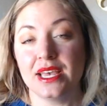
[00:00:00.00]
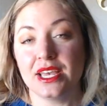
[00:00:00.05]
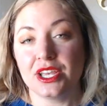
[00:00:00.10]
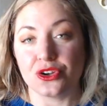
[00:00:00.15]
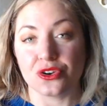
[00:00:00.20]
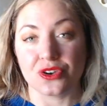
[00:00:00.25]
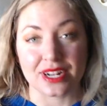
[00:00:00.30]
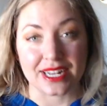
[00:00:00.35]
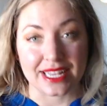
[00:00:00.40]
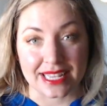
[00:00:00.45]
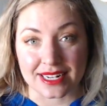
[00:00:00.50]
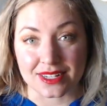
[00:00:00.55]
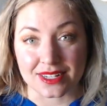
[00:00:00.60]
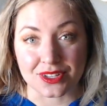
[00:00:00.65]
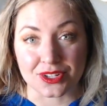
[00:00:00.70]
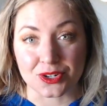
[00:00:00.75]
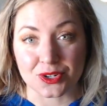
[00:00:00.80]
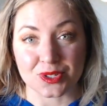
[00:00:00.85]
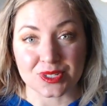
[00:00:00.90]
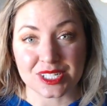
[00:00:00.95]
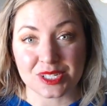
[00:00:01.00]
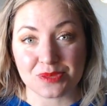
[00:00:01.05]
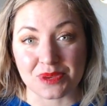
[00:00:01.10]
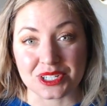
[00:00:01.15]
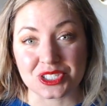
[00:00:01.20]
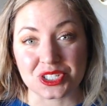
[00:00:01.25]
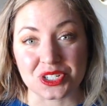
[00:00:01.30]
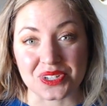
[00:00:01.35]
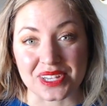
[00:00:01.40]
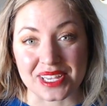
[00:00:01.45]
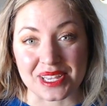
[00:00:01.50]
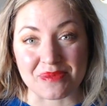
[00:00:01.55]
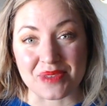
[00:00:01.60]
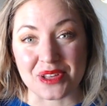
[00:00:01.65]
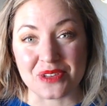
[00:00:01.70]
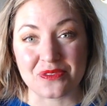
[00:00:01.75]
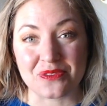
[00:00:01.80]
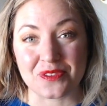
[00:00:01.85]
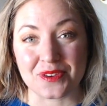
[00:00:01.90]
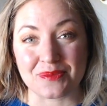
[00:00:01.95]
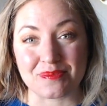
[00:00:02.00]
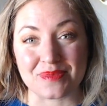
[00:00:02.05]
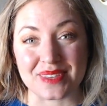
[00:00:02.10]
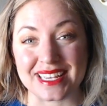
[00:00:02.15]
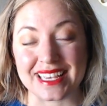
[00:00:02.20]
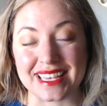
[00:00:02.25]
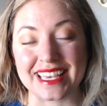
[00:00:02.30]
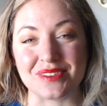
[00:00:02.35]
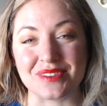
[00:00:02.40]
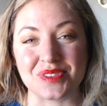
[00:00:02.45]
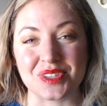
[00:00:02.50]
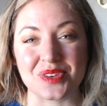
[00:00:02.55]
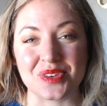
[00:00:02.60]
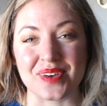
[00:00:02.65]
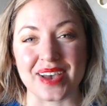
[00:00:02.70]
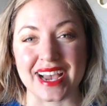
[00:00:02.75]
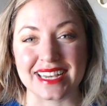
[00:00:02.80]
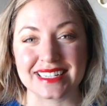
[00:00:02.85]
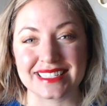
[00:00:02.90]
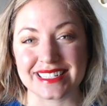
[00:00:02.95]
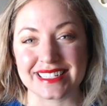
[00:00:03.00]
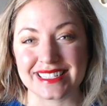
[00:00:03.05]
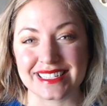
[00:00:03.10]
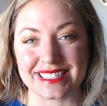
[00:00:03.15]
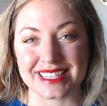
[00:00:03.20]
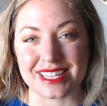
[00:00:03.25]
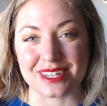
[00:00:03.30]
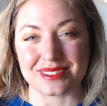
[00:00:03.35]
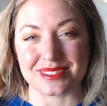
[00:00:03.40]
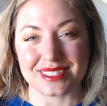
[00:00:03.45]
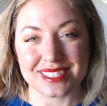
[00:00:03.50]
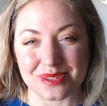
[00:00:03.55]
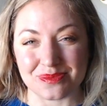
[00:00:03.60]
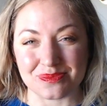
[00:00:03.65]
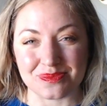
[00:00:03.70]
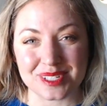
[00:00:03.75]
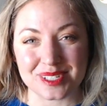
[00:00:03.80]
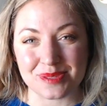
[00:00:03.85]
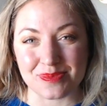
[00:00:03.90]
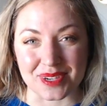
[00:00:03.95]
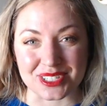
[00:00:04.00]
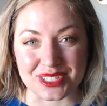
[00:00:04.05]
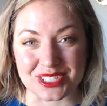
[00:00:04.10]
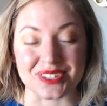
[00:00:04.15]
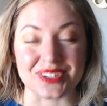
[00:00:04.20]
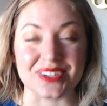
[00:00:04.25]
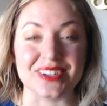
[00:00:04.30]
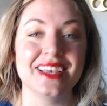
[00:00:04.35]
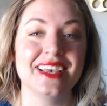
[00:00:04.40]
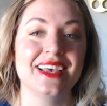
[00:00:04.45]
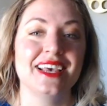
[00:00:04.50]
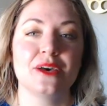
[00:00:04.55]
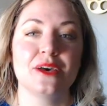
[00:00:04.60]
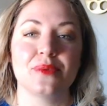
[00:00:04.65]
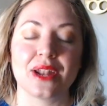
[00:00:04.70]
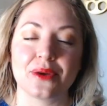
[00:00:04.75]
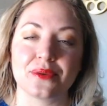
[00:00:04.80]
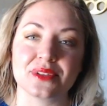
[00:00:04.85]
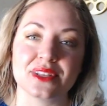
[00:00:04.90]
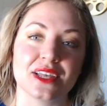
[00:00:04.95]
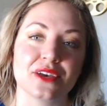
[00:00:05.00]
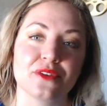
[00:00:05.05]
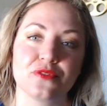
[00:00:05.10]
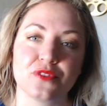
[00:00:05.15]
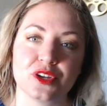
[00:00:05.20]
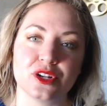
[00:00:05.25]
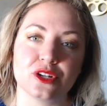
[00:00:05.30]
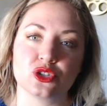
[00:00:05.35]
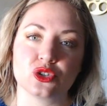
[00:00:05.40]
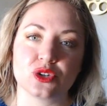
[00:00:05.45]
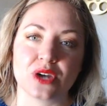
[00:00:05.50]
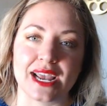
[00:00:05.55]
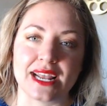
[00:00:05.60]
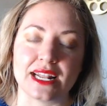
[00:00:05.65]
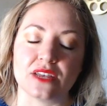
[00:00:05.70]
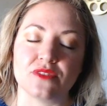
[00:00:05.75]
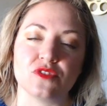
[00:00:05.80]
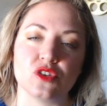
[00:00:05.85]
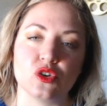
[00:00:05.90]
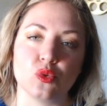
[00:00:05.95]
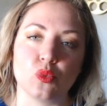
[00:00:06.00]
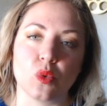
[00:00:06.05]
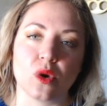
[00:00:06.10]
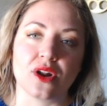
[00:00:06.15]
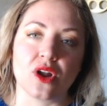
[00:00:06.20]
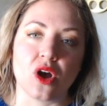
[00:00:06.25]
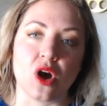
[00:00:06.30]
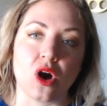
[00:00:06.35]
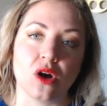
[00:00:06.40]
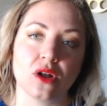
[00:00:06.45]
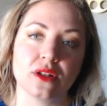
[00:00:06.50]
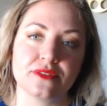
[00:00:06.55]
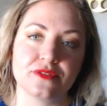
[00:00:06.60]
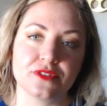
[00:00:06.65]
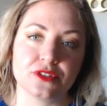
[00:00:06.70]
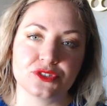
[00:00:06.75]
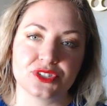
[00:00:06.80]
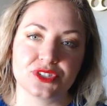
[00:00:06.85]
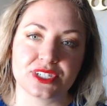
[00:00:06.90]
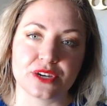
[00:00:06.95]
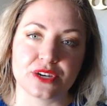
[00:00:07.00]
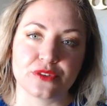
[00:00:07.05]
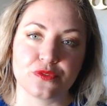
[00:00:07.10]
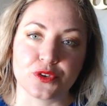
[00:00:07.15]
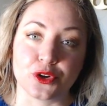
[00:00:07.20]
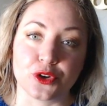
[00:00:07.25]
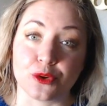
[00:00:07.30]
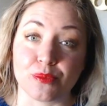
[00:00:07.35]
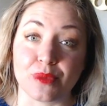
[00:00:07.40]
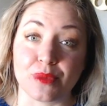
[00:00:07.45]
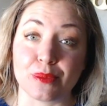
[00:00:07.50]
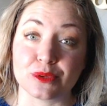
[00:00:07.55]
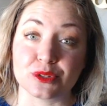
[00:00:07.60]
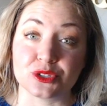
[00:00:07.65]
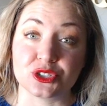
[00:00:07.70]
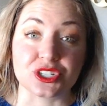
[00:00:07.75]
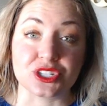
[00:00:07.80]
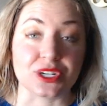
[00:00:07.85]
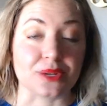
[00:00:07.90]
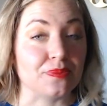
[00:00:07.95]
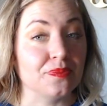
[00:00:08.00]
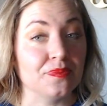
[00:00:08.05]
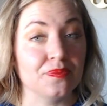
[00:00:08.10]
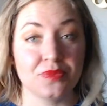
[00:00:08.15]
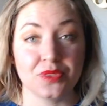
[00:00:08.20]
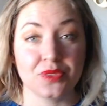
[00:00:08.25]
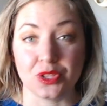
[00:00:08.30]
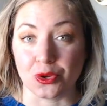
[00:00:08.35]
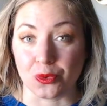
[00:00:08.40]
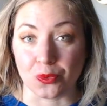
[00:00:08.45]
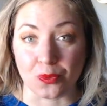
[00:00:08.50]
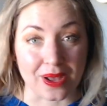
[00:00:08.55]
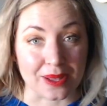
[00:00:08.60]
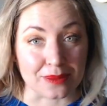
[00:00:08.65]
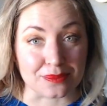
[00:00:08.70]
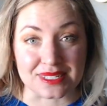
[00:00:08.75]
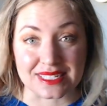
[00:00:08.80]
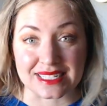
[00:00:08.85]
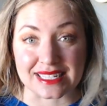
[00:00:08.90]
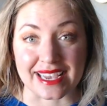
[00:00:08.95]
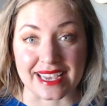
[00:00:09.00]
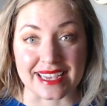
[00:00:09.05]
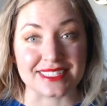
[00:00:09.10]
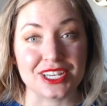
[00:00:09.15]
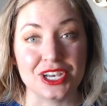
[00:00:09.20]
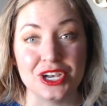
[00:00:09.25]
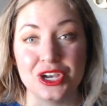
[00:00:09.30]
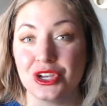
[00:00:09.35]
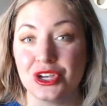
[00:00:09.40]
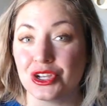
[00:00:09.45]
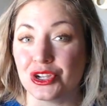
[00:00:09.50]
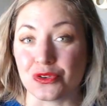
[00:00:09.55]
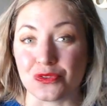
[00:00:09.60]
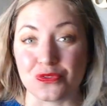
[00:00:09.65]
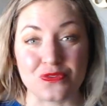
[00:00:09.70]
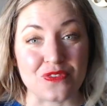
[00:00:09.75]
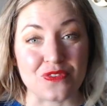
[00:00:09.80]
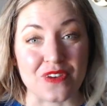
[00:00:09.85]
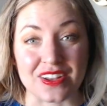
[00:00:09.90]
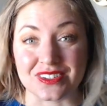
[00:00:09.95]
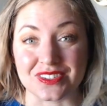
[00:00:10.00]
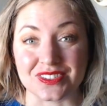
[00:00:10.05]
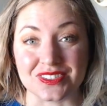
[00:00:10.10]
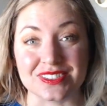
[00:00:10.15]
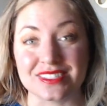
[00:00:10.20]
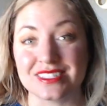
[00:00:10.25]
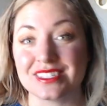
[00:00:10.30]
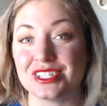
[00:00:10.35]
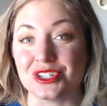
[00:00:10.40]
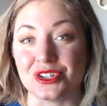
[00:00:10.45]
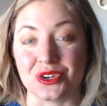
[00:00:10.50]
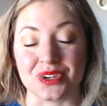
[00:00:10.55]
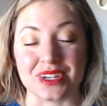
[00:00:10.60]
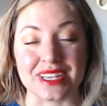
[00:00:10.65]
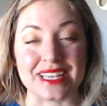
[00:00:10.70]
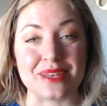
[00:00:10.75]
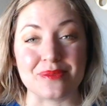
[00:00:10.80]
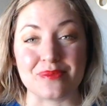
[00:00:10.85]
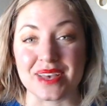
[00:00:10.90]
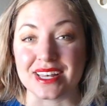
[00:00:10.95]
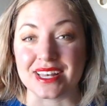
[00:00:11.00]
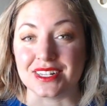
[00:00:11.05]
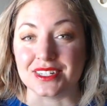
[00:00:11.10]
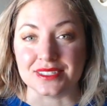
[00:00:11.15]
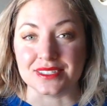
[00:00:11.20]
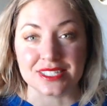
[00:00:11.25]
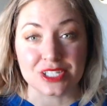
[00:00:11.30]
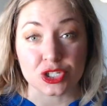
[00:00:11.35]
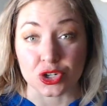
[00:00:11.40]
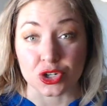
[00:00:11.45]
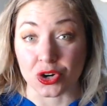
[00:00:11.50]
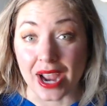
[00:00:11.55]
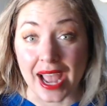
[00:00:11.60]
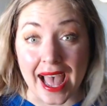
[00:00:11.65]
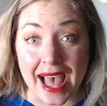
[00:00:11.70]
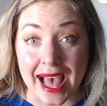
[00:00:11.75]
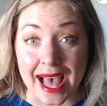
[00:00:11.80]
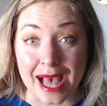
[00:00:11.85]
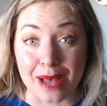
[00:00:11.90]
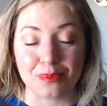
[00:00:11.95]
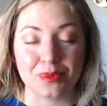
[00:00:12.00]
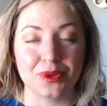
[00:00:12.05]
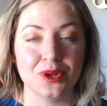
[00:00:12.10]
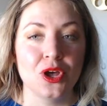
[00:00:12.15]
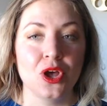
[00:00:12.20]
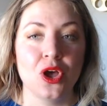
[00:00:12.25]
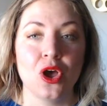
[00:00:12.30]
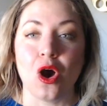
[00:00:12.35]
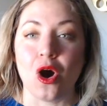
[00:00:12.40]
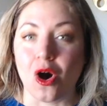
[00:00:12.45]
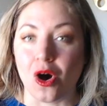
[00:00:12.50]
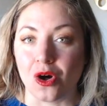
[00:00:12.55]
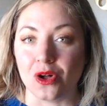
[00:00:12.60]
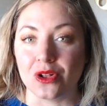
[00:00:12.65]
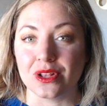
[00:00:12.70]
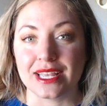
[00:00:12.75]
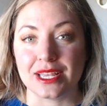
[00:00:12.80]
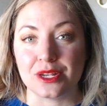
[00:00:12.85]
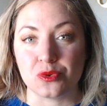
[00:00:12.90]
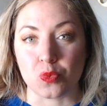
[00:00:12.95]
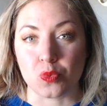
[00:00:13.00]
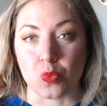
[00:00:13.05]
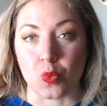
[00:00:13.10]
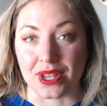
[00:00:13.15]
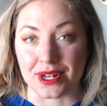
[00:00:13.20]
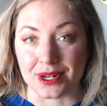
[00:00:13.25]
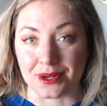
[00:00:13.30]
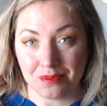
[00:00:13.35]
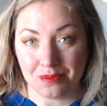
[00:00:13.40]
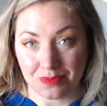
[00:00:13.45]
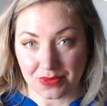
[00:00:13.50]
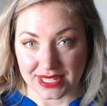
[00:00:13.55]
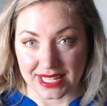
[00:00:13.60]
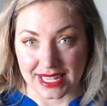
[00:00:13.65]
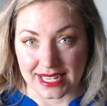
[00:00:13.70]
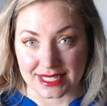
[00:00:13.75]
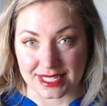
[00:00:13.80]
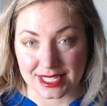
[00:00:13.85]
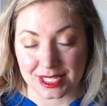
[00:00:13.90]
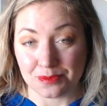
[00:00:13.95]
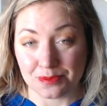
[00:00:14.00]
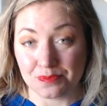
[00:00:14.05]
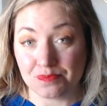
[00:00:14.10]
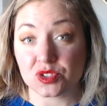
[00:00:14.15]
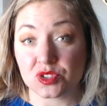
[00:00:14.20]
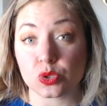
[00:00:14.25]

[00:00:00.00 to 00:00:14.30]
You're going to get a little special email from me giving you access to something special, but I would love for you to try it if you want all of your stuff for your membership, your website, your funnels, your emails, your app, all in one place.